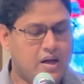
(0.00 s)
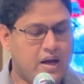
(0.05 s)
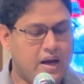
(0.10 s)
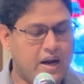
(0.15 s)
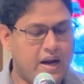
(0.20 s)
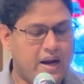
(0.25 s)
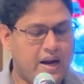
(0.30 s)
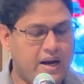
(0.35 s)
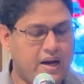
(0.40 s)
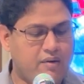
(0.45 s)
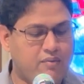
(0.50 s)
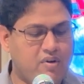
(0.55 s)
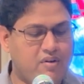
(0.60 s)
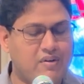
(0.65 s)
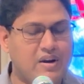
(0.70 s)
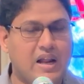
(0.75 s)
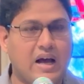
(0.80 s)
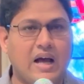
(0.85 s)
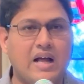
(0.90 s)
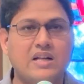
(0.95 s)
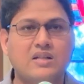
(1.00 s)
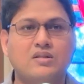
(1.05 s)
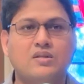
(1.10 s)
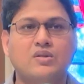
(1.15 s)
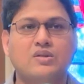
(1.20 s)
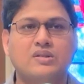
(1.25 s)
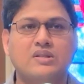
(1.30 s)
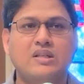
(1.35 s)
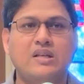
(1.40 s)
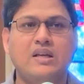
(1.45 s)
And we will
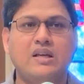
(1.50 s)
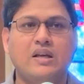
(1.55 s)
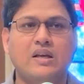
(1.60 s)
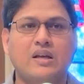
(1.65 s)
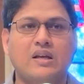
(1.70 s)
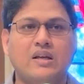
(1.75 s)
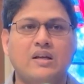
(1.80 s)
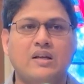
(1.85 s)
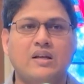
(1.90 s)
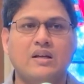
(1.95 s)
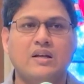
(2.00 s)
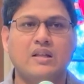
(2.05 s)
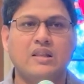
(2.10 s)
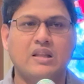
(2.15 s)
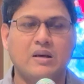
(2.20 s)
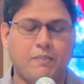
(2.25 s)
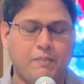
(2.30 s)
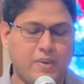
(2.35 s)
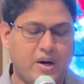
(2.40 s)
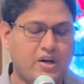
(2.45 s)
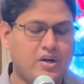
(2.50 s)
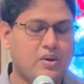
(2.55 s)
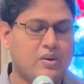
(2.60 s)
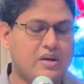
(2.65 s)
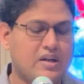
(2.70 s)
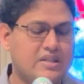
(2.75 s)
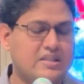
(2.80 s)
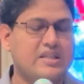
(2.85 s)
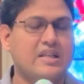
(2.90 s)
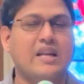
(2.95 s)
also see the
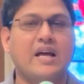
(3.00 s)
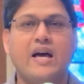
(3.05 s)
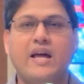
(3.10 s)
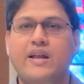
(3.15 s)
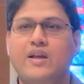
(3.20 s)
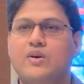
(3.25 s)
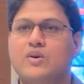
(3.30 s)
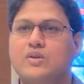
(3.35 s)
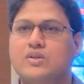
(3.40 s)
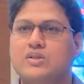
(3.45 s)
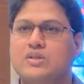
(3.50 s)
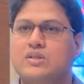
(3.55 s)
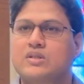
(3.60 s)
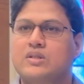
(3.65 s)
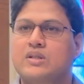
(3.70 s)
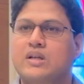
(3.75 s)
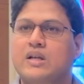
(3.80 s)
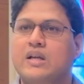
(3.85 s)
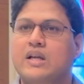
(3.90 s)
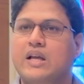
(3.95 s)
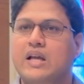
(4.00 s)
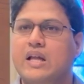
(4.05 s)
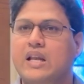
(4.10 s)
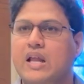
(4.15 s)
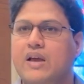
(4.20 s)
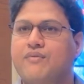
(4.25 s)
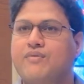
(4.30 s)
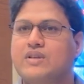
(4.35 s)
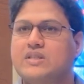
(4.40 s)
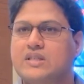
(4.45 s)
particular scenarios in
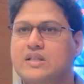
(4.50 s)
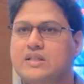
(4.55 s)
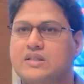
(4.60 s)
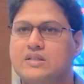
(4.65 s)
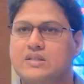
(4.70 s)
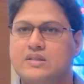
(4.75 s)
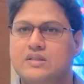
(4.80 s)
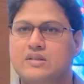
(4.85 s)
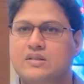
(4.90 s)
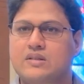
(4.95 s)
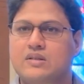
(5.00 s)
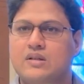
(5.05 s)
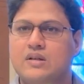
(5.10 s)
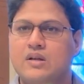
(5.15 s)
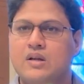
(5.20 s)
Ephesus,